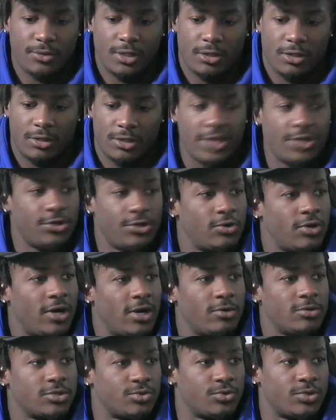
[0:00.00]
they knew I
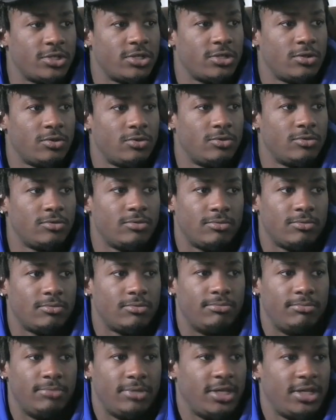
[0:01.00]
was real
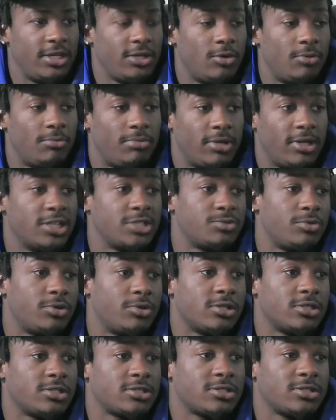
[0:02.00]
big on playing
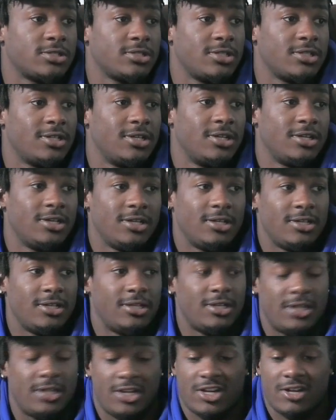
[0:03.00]
sports. Yeah.
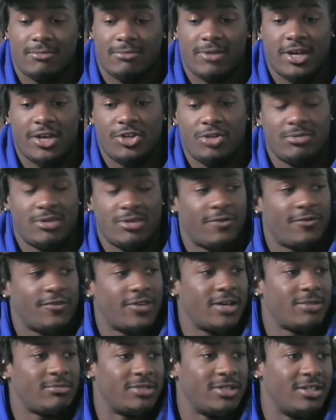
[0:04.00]
And everybody knew my
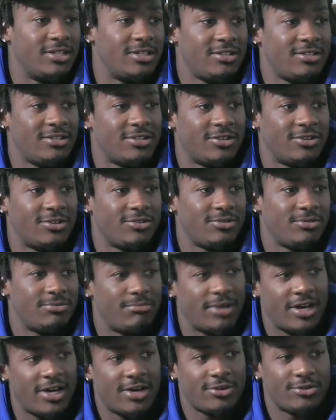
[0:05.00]
family. You know,
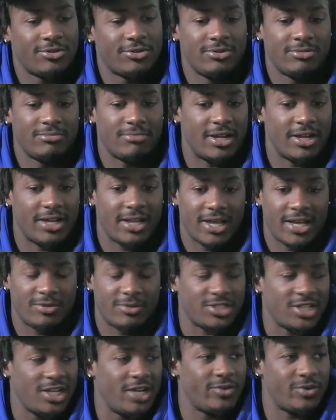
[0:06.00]
battle. My dad was
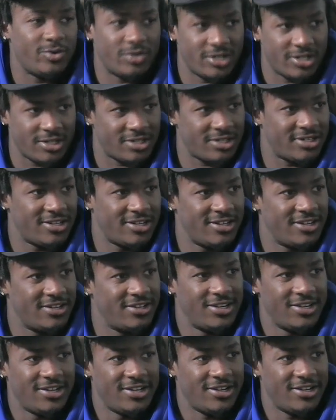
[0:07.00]
everywhere.
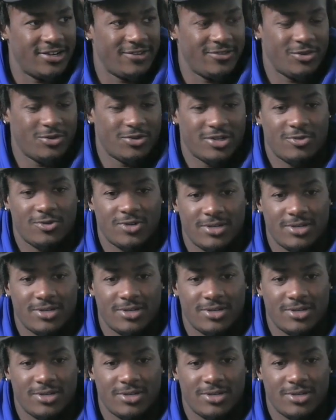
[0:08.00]
Mm-hmm. Everywhere with